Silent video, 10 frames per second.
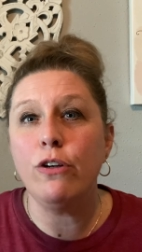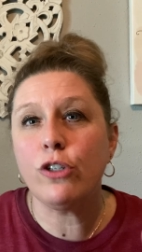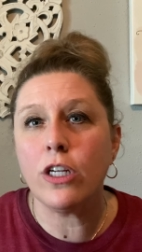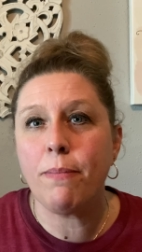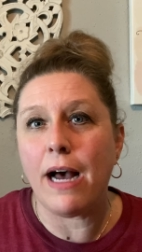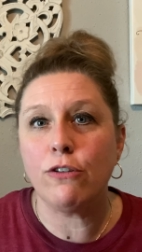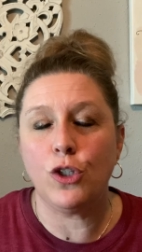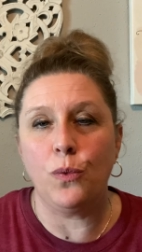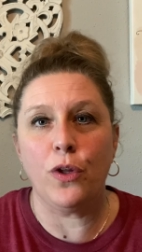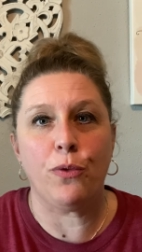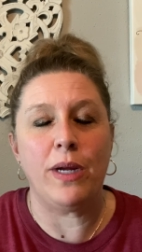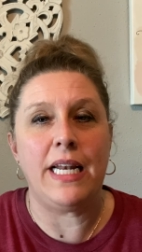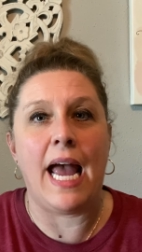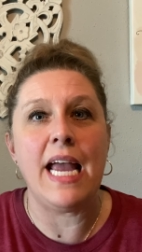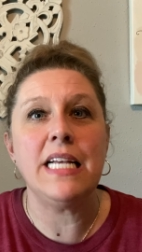usually about two or three
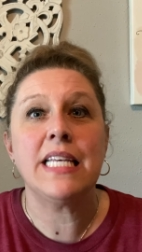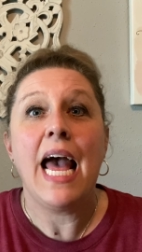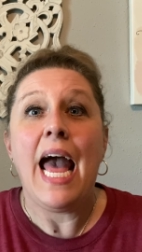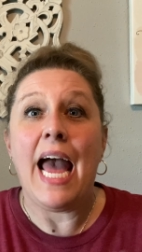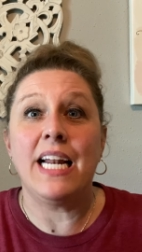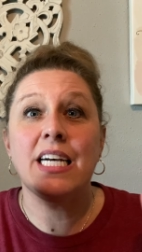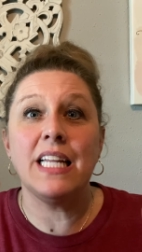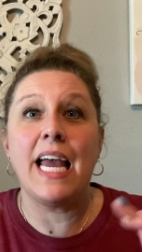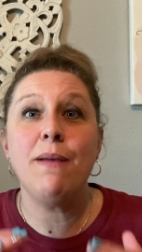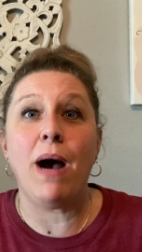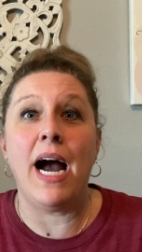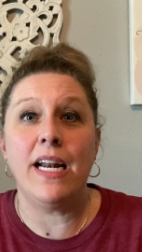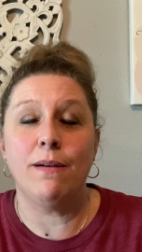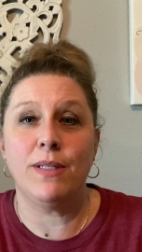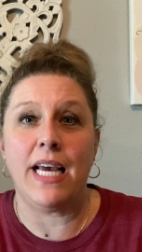days and claim
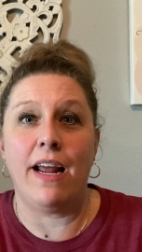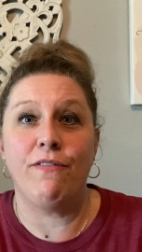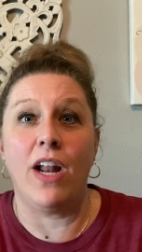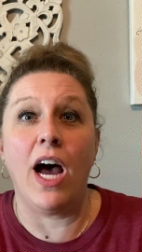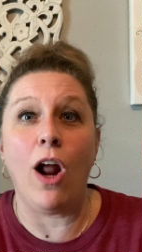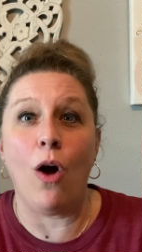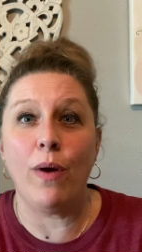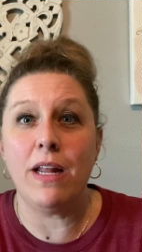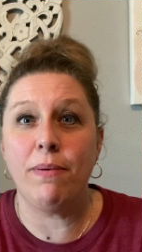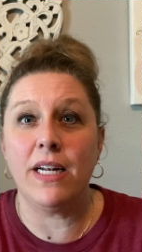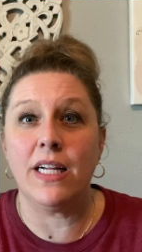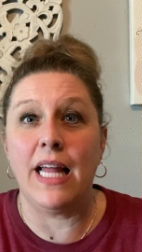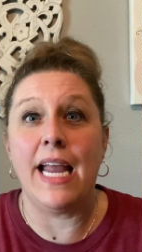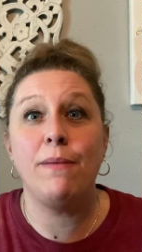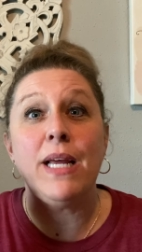items that have not already already been
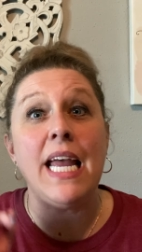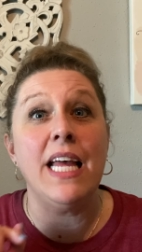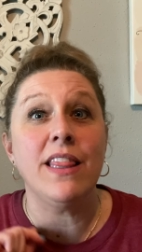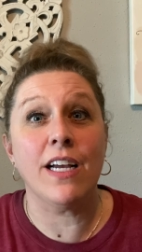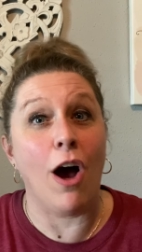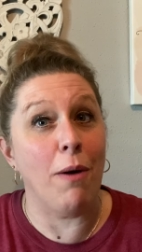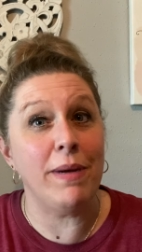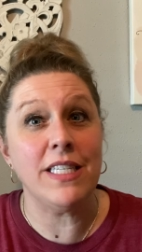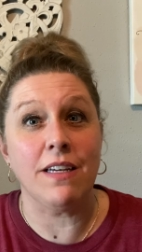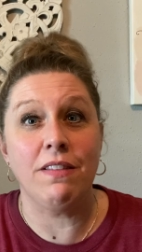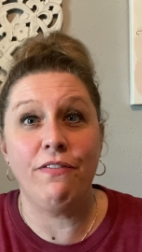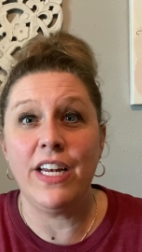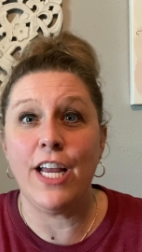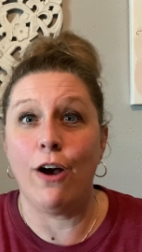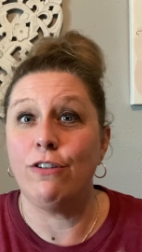claimed in the comments of the
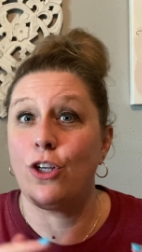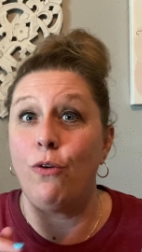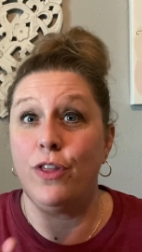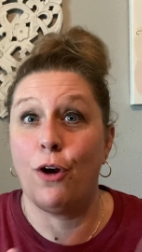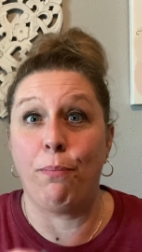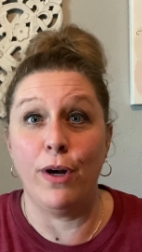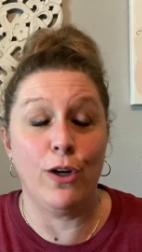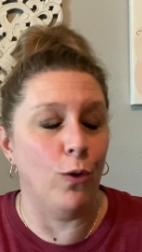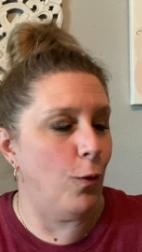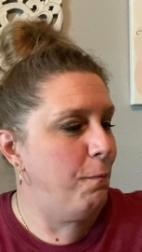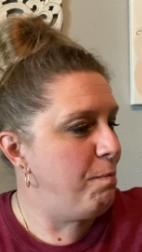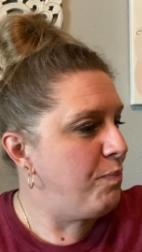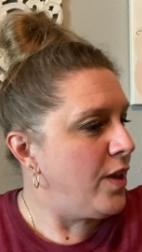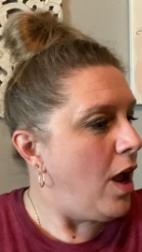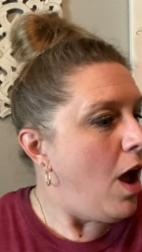video. So they're pretty cool.
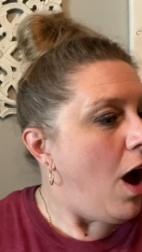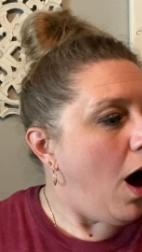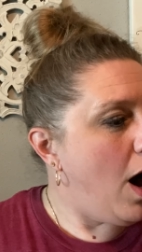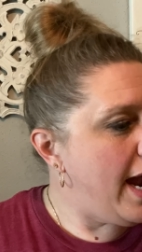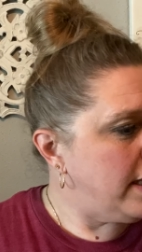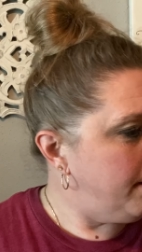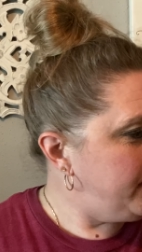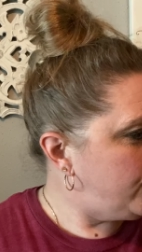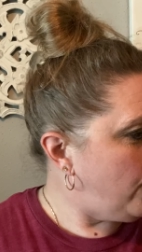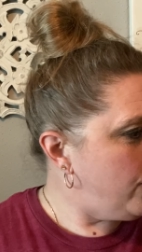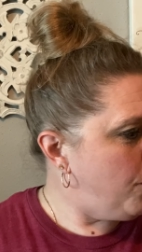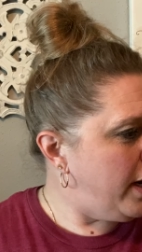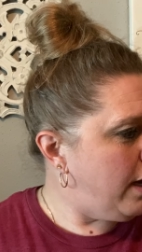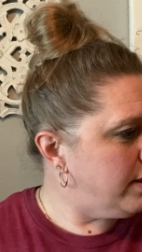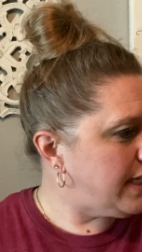All right, let me show you
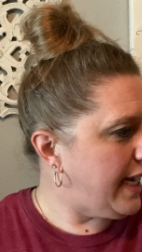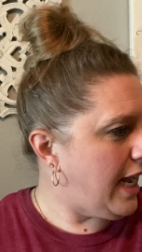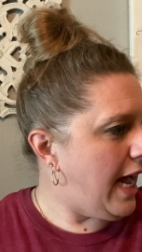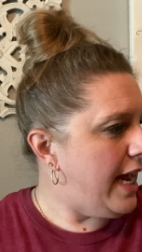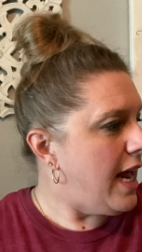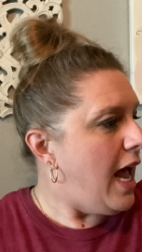what else I got.